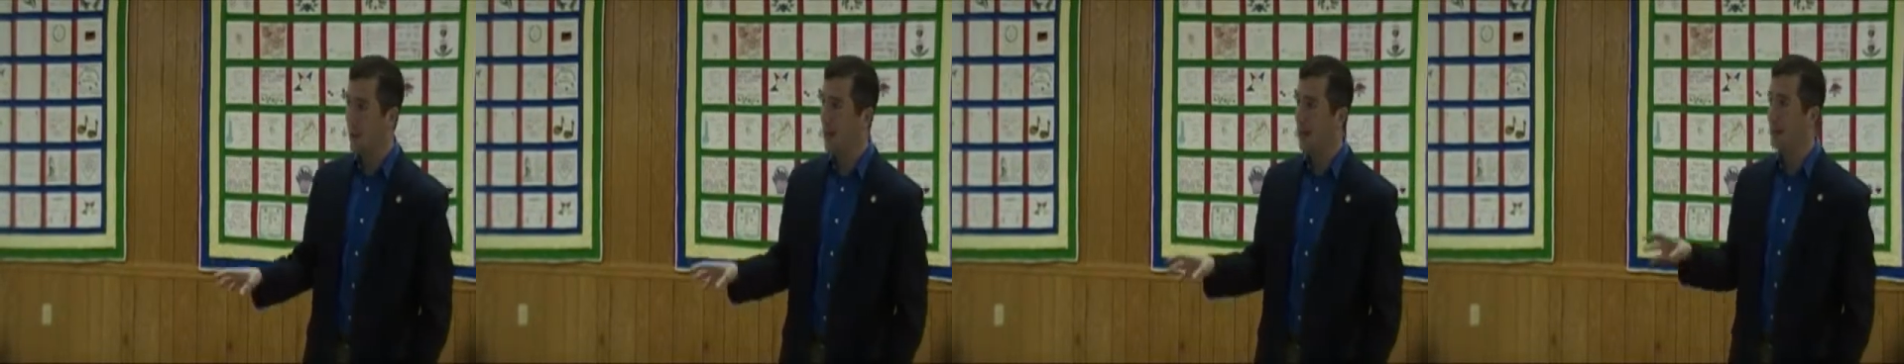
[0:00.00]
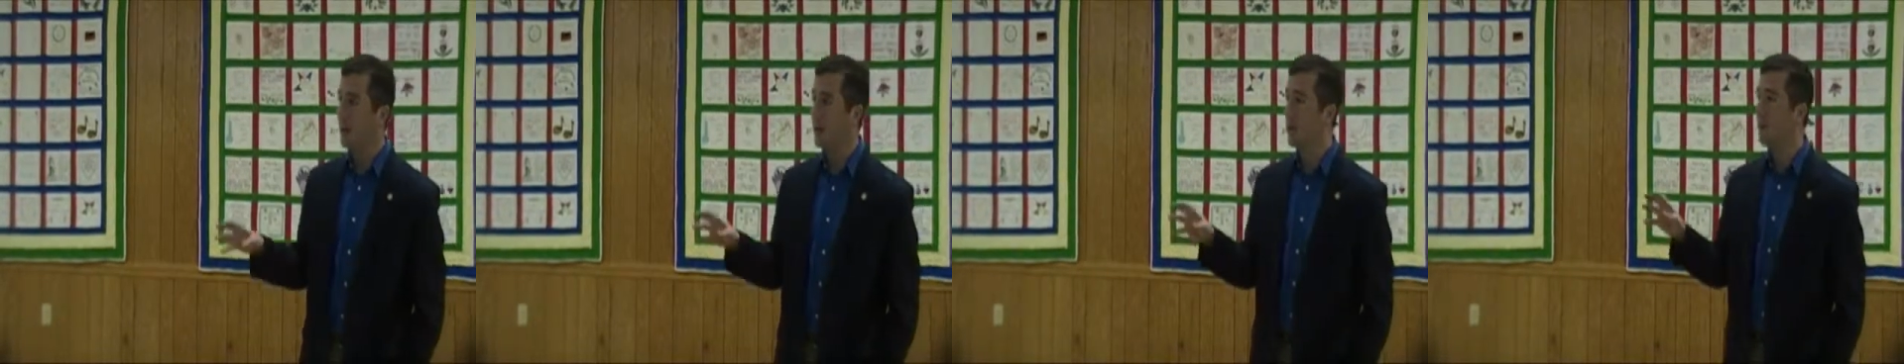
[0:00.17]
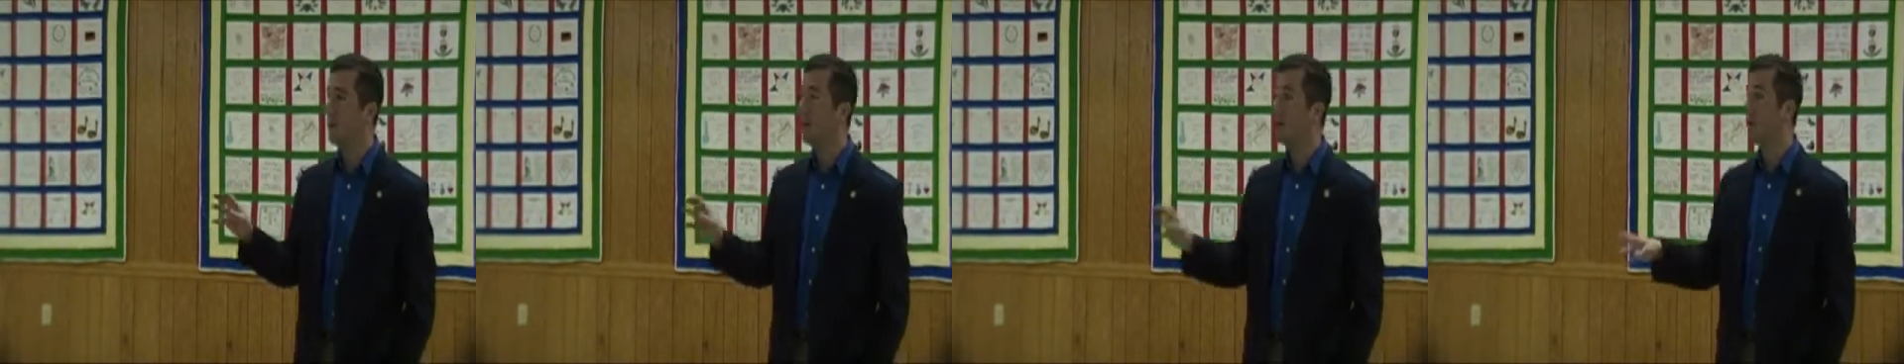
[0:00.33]

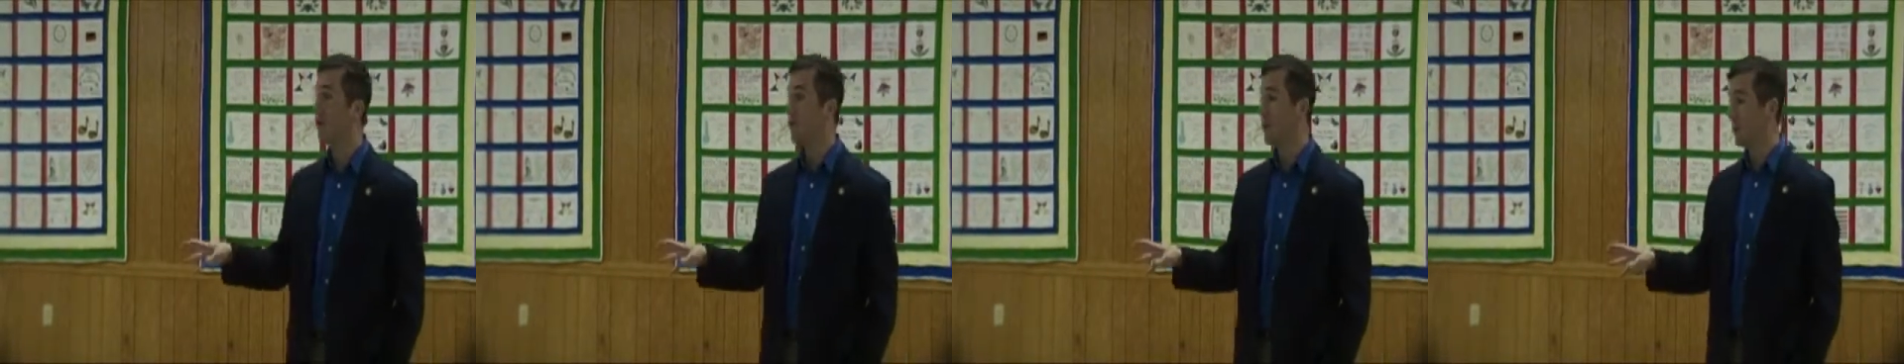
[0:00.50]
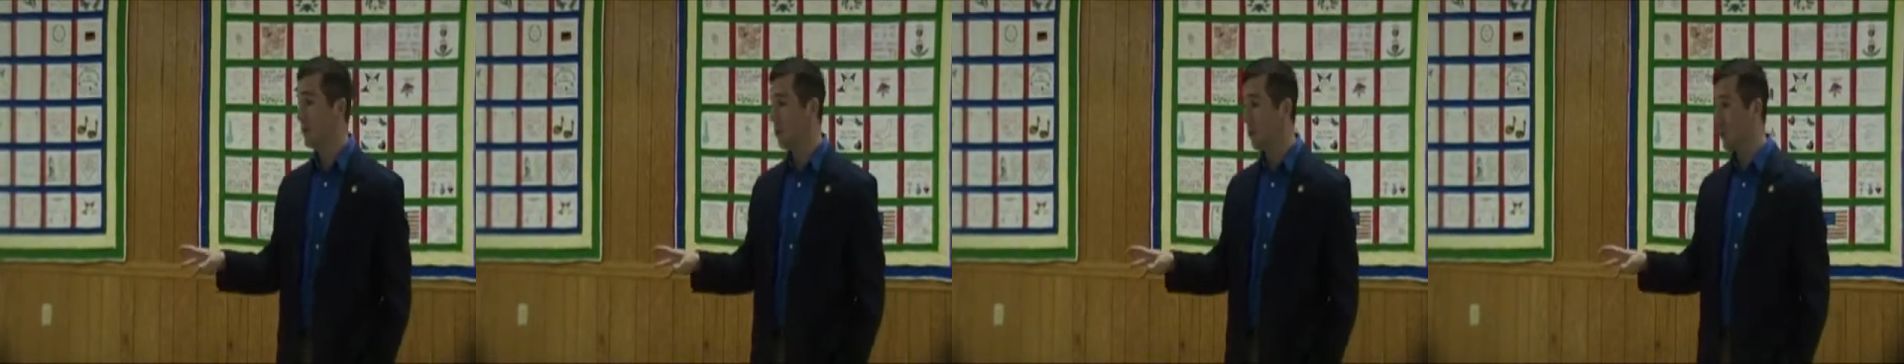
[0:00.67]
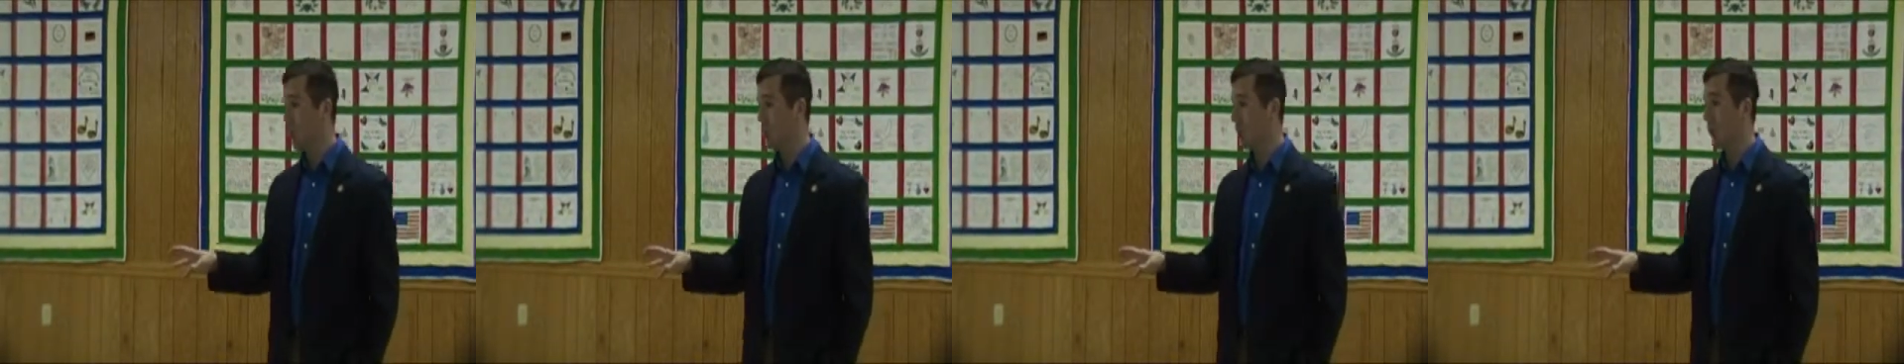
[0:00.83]
on the
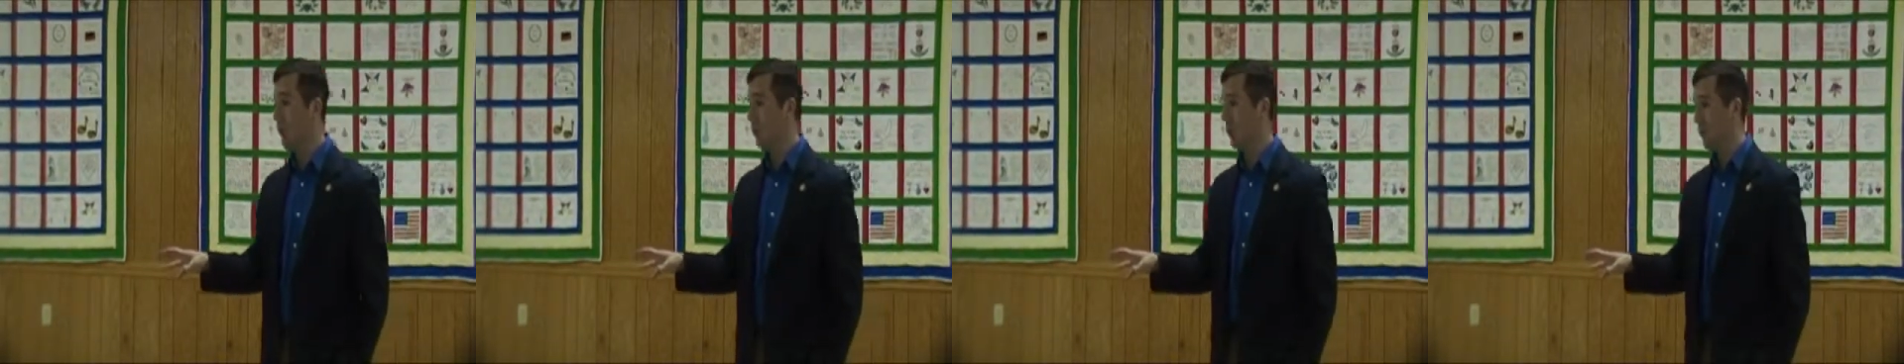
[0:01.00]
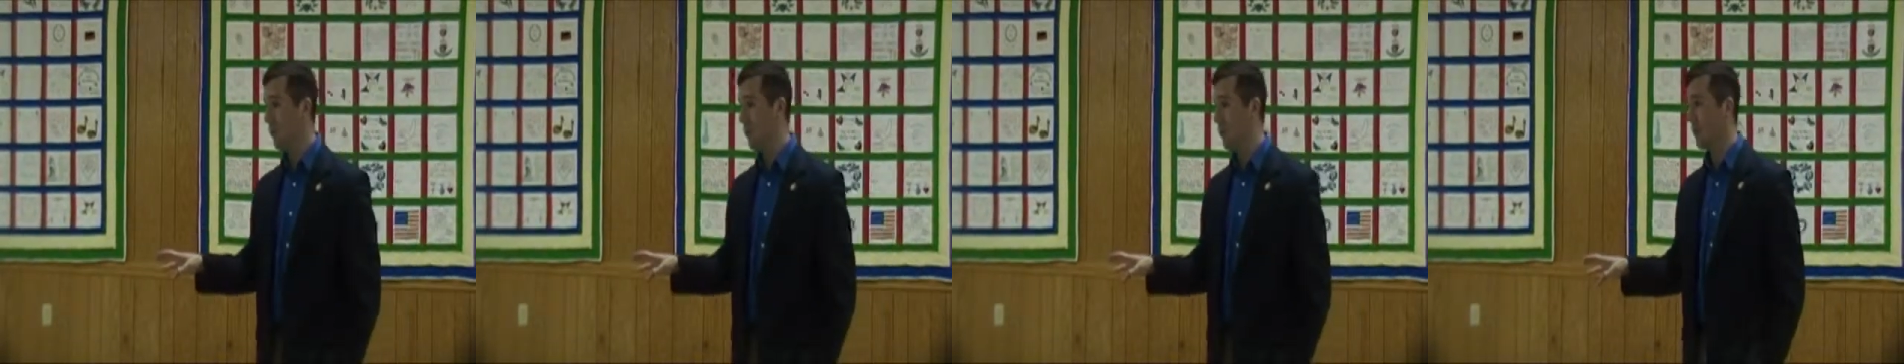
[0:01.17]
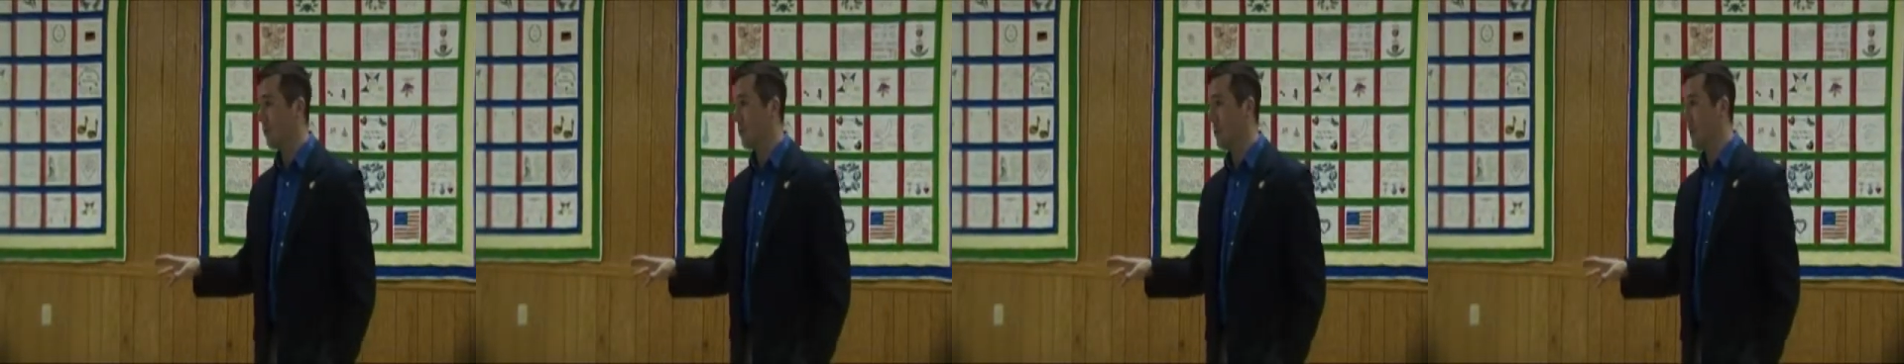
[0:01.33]
pension board
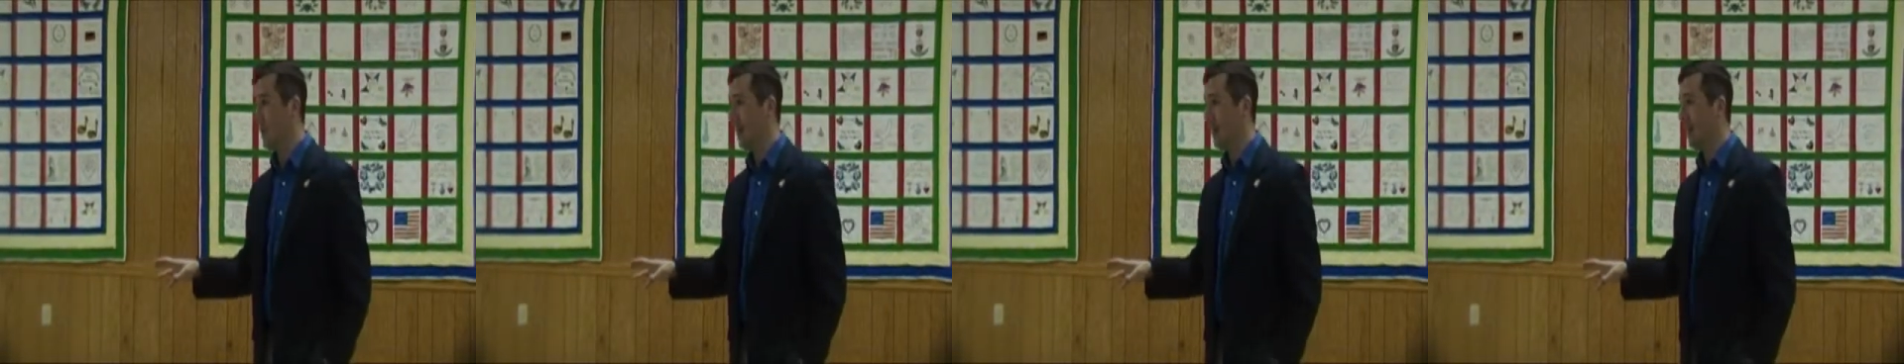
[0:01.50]
issues.